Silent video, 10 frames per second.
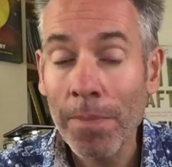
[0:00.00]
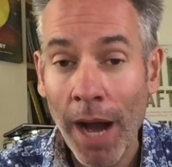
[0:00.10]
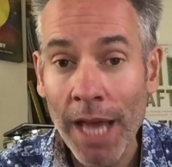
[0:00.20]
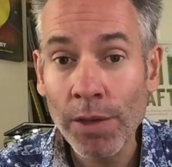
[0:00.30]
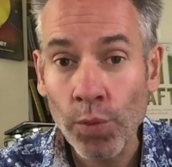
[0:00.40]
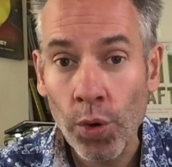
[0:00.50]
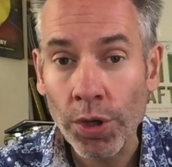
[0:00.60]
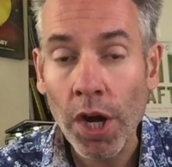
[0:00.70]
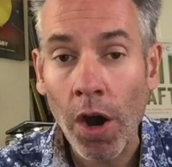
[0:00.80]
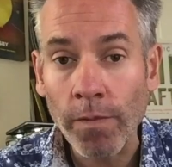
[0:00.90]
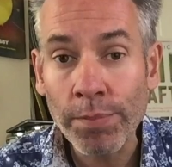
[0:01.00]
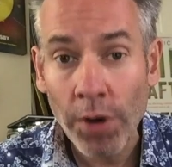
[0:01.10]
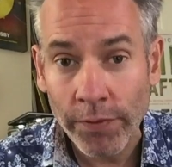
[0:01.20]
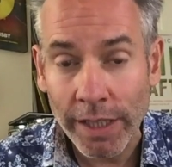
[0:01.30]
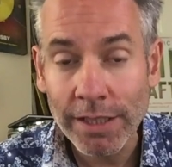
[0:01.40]
by the reward of
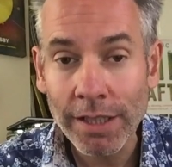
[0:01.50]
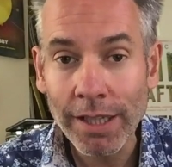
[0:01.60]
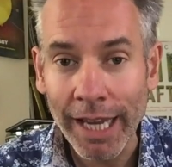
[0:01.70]
profit